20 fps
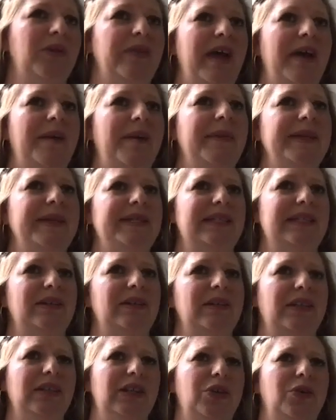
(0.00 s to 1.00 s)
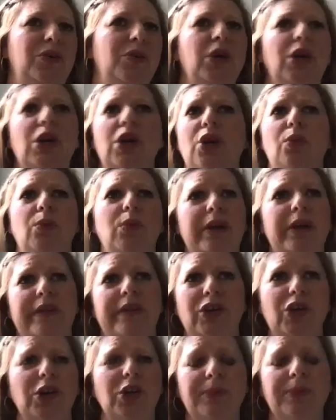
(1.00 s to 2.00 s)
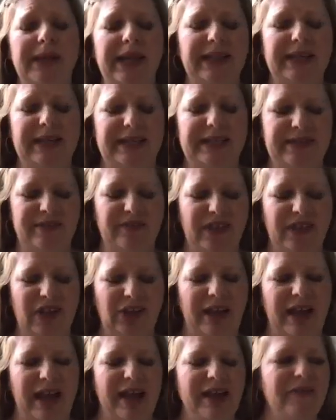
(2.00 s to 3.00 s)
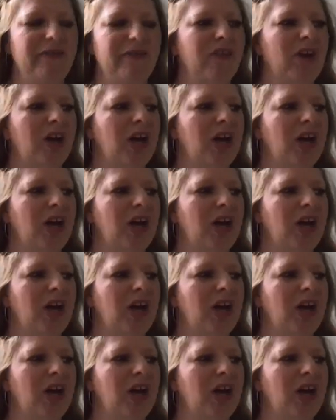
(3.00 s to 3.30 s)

them as to, what are the current realities of their life.